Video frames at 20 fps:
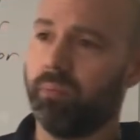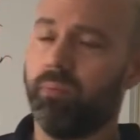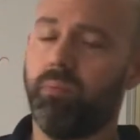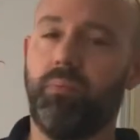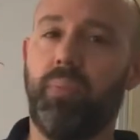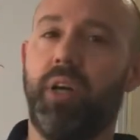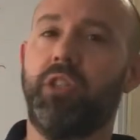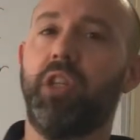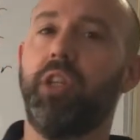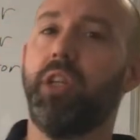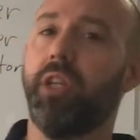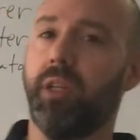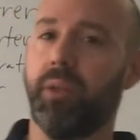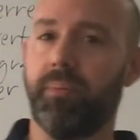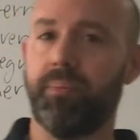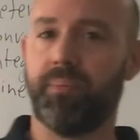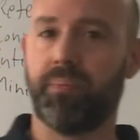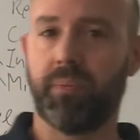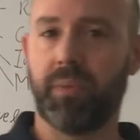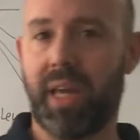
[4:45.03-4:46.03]
budgeting.
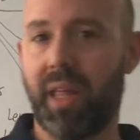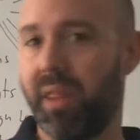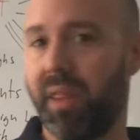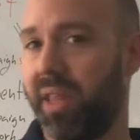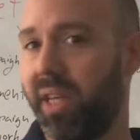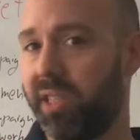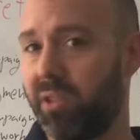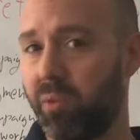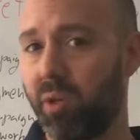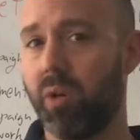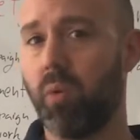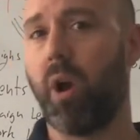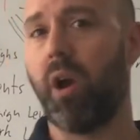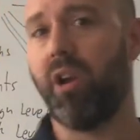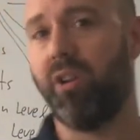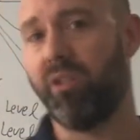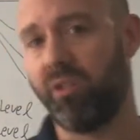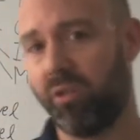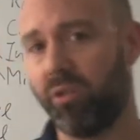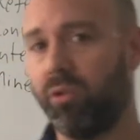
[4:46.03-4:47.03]
And this
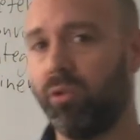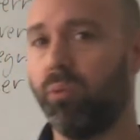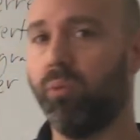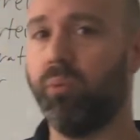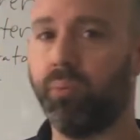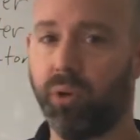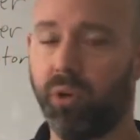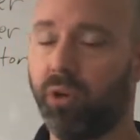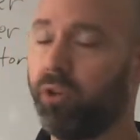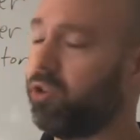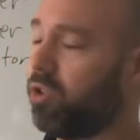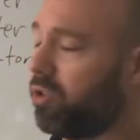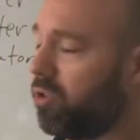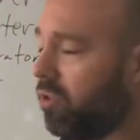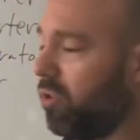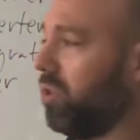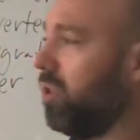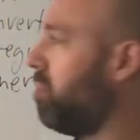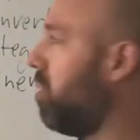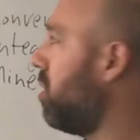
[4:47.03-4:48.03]
requires you to purchase
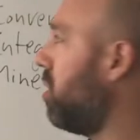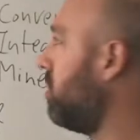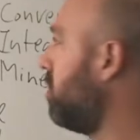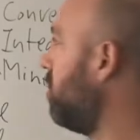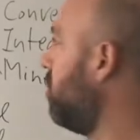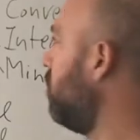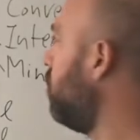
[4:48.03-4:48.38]
or deposit